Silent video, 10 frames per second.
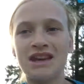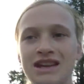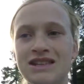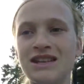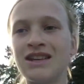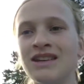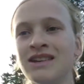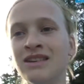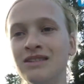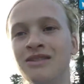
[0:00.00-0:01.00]
day was a
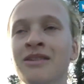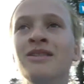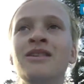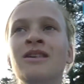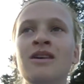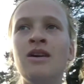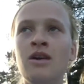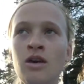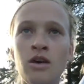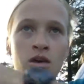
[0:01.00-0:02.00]
year, it
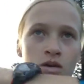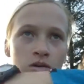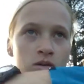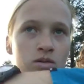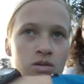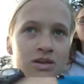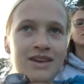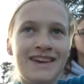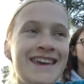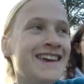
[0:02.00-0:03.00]
will be 2016.